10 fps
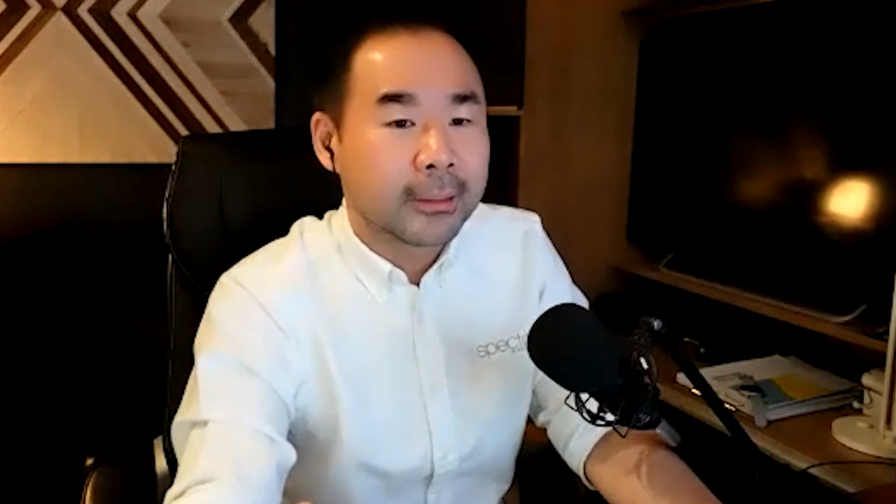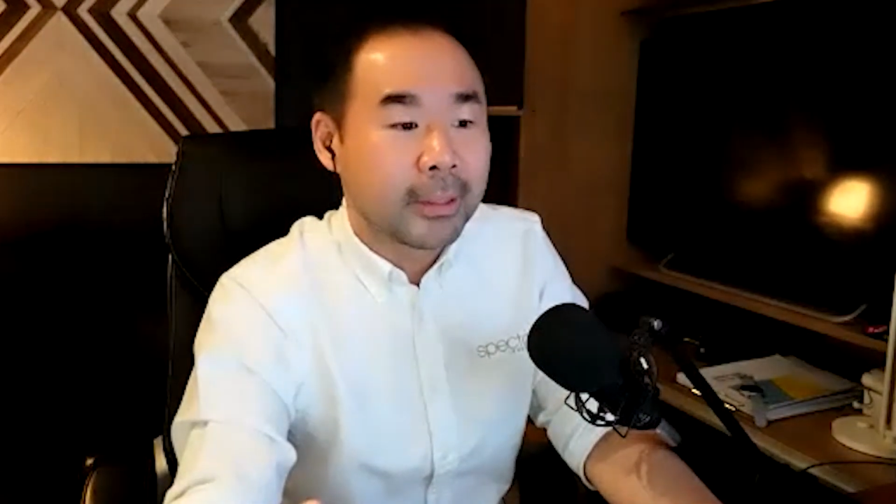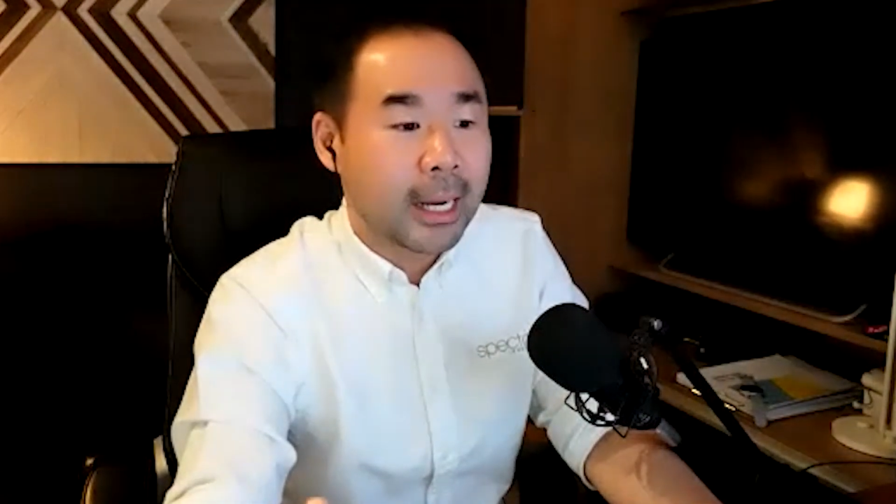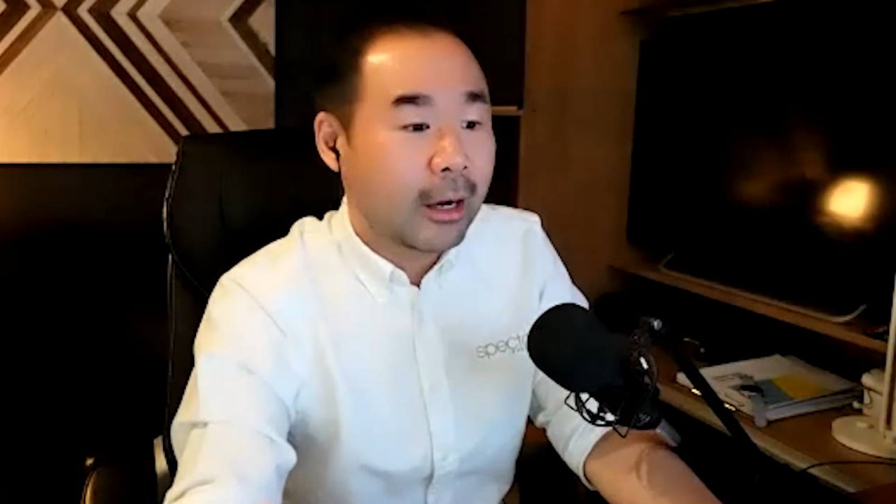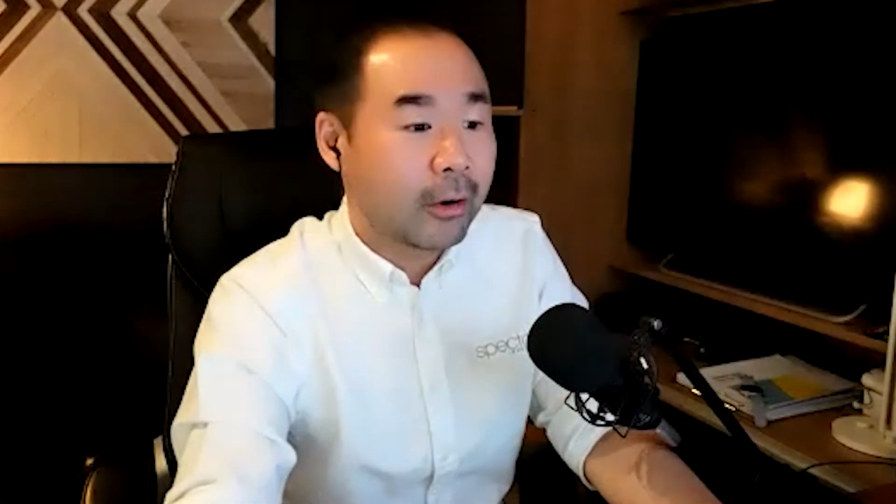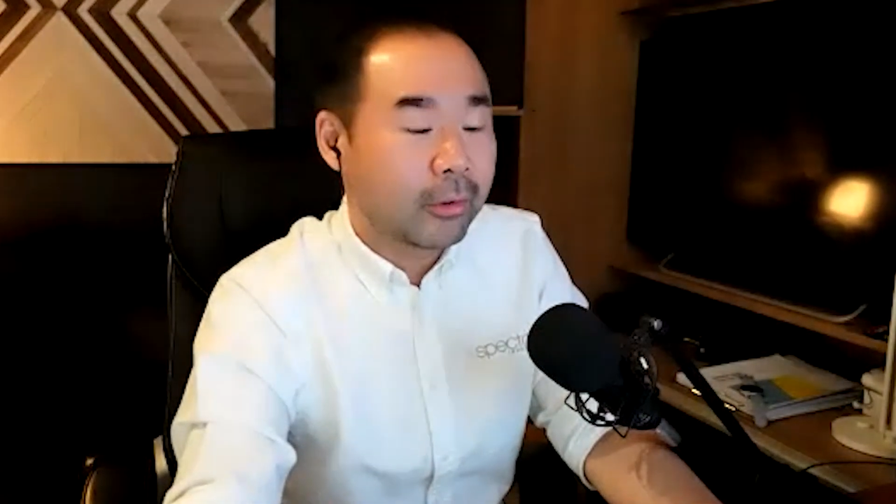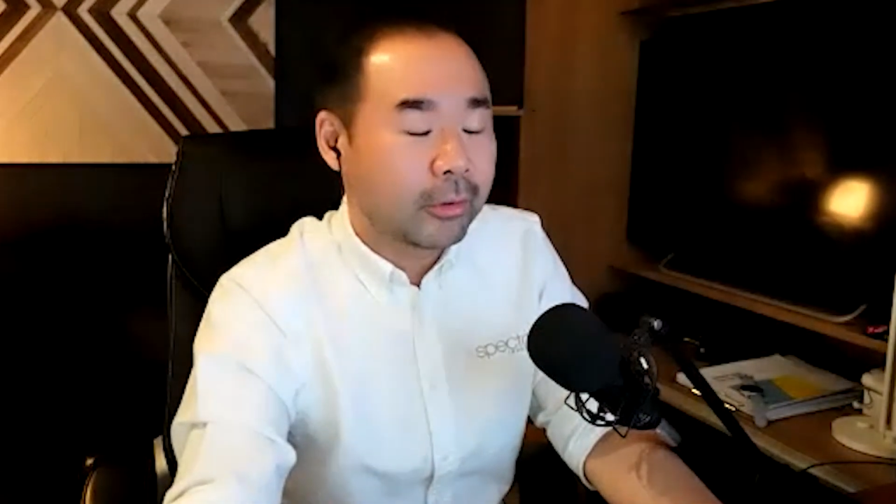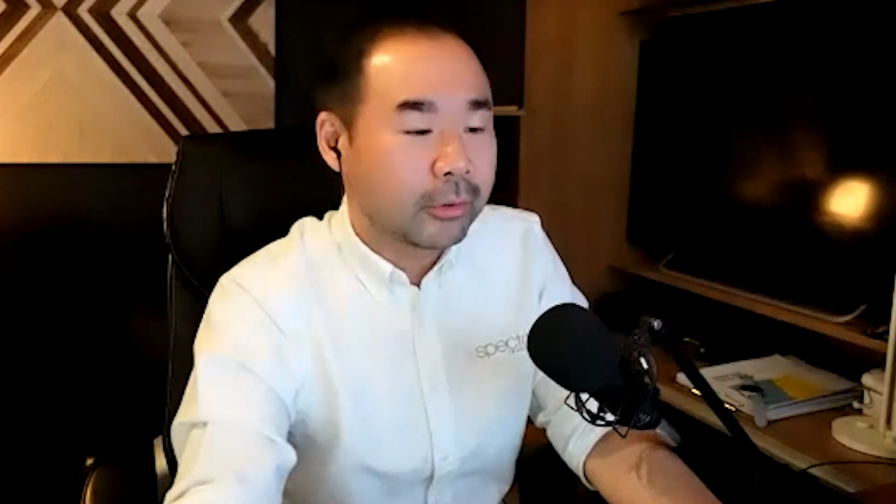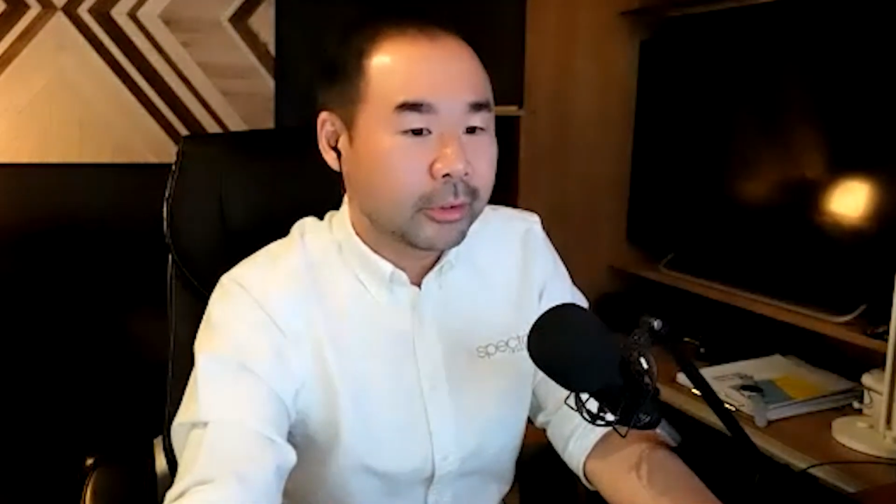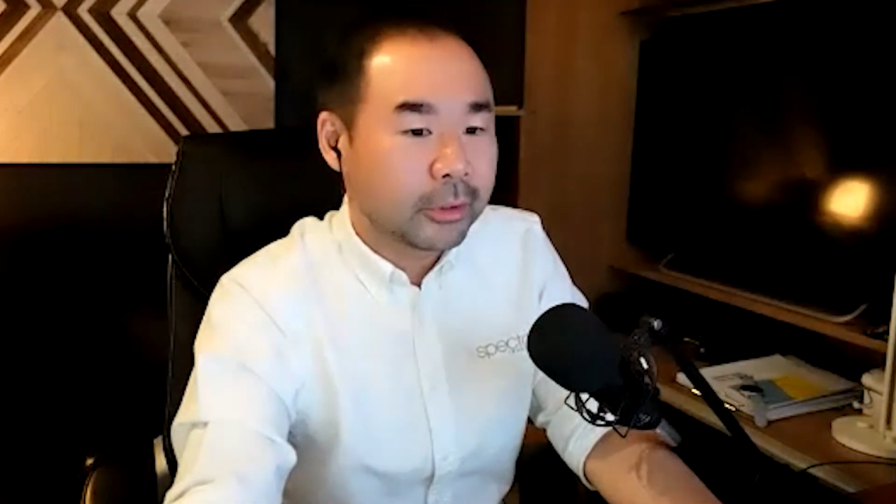how
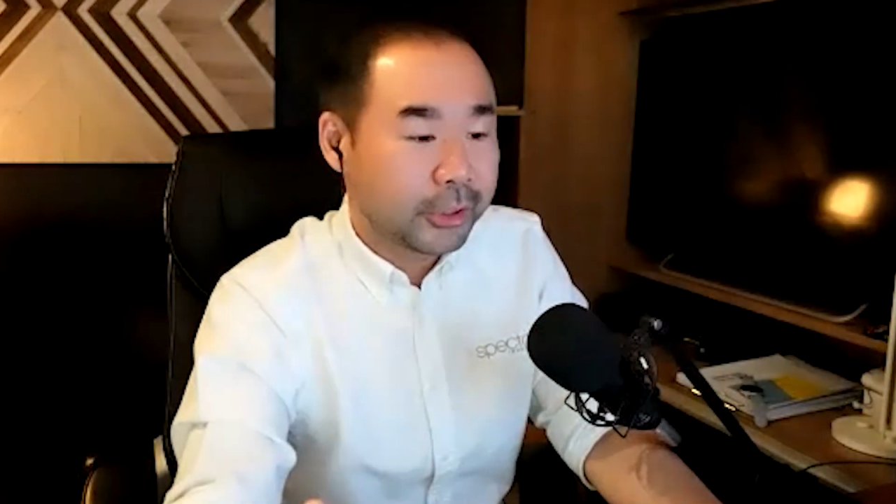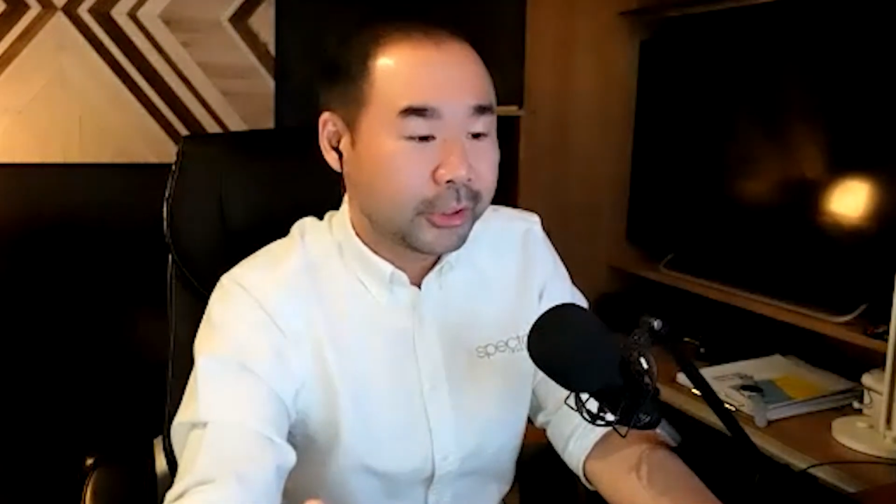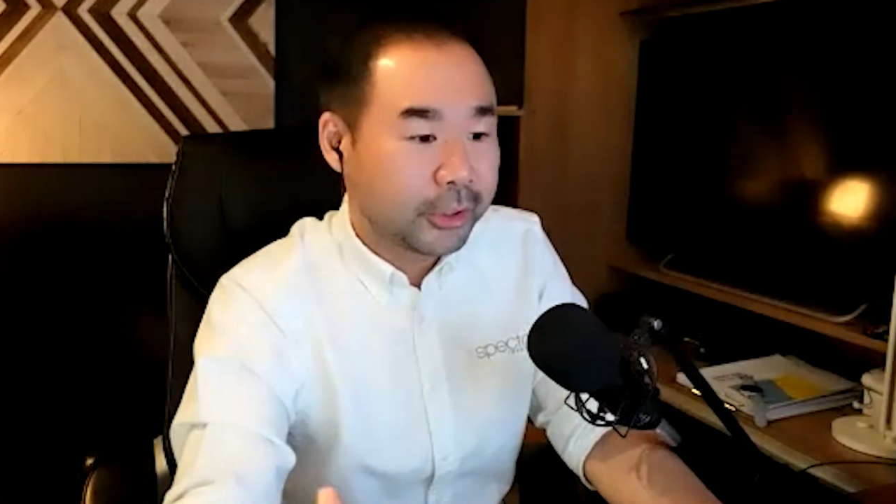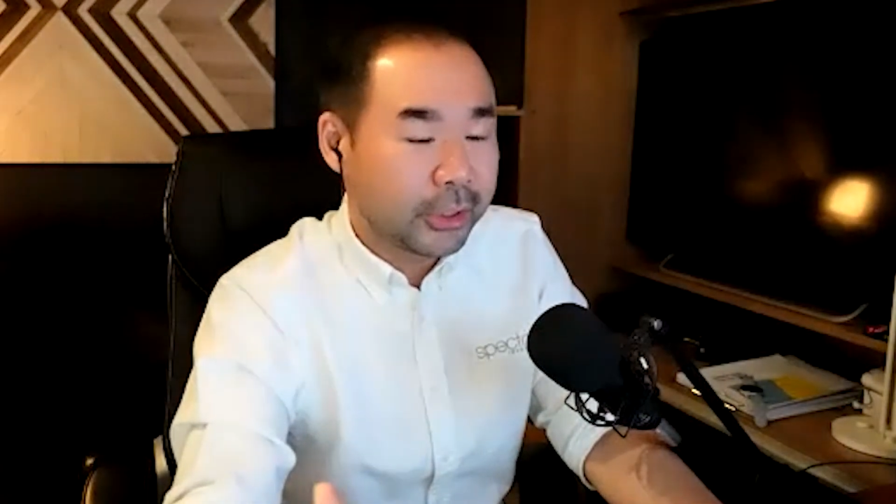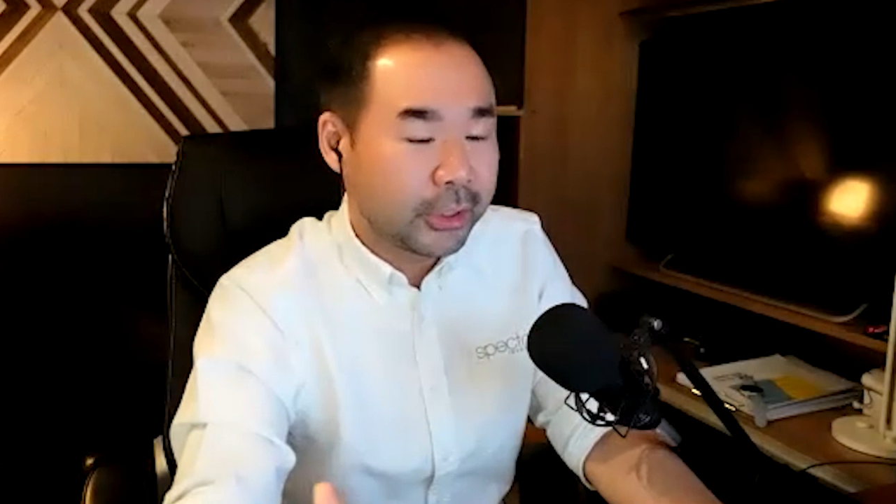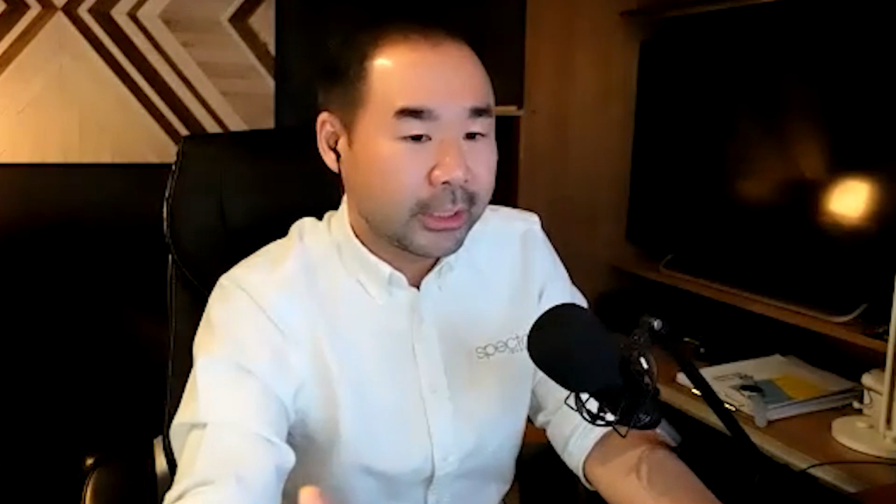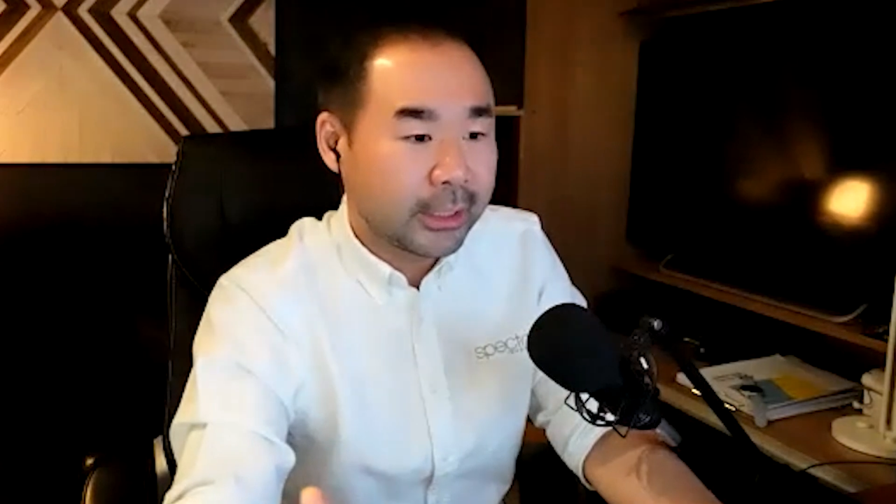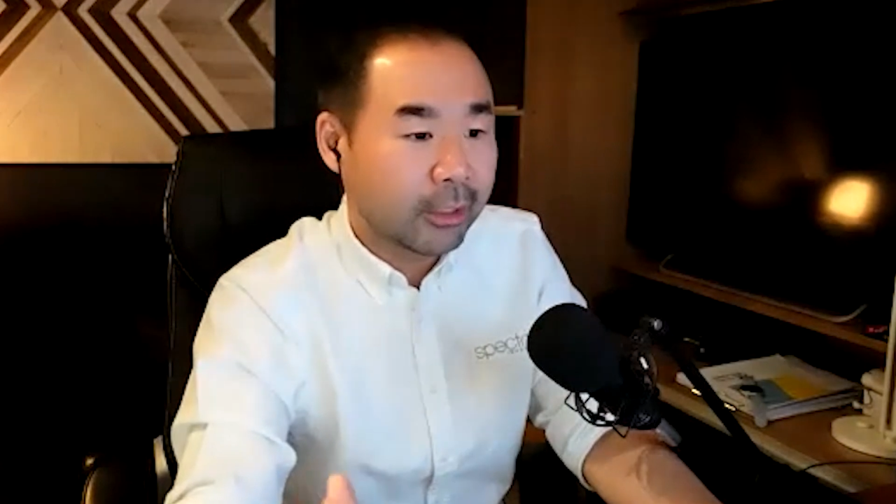she